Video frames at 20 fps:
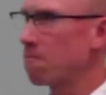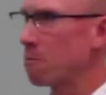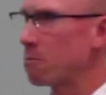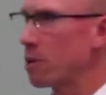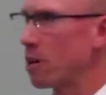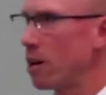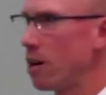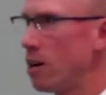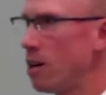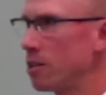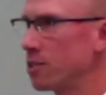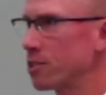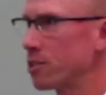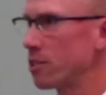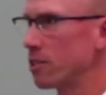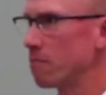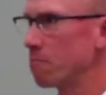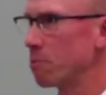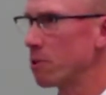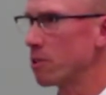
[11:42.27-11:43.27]
from the altar
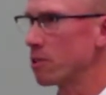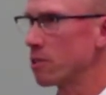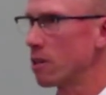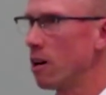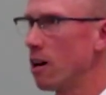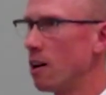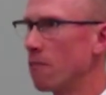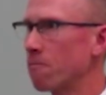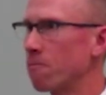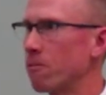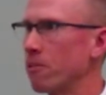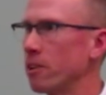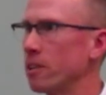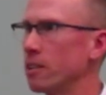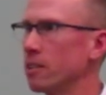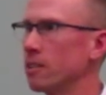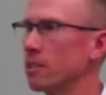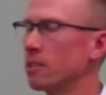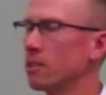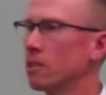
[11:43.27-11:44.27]
of burnt
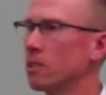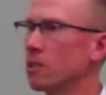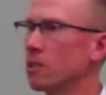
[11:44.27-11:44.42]
offering